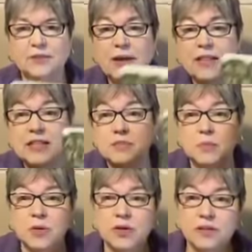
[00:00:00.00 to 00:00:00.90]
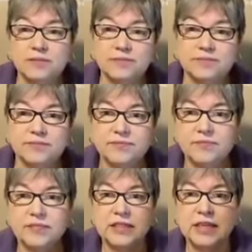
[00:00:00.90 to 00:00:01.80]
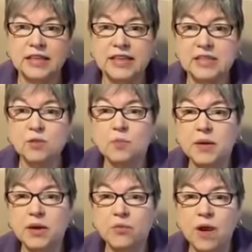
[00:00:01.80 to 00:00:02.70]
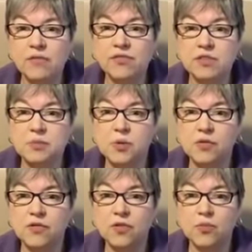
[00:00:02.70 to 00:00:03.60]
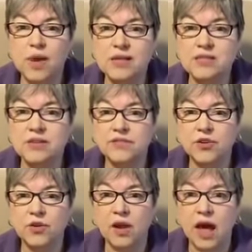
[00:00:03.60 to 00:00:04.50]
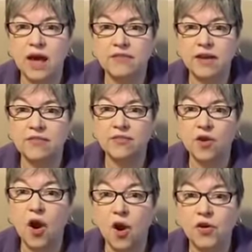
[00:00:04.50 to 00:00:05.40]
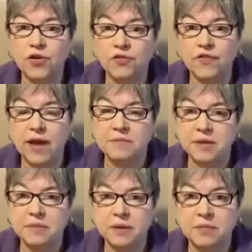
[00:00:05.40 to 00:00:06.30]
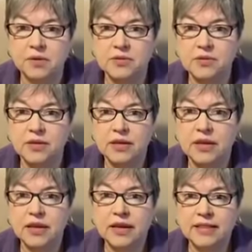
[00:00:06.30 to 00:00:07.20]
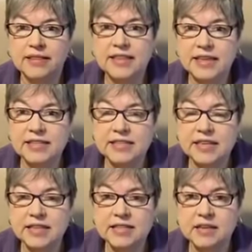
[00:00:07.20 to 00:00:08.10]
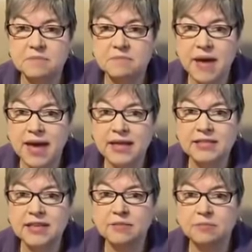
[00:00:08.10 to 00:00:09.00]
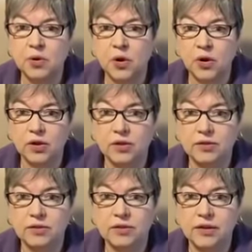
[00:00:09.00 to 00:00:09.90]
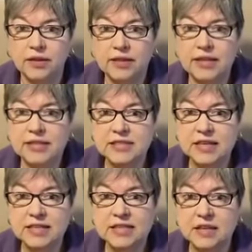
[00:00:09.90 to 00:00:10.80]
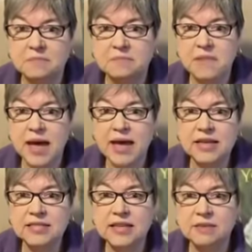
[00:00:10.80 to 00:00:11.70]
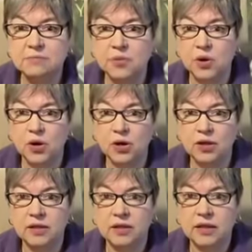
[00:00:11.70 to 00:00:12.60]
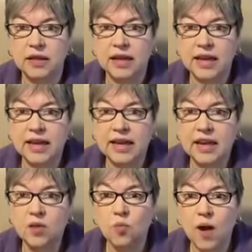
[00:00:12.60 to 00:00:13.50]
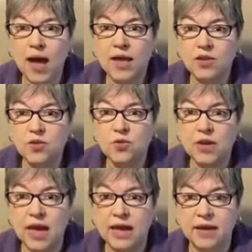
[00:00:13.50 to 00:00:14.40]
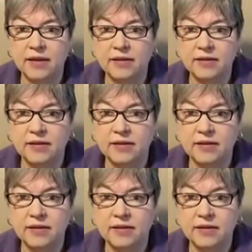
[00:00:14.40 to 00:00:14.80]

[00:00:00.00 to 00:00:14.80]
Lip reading: Read this book. This will be a reference book for the rest of your life and for all your family members. This is an amazing book. This is an amazing book. Any way you can,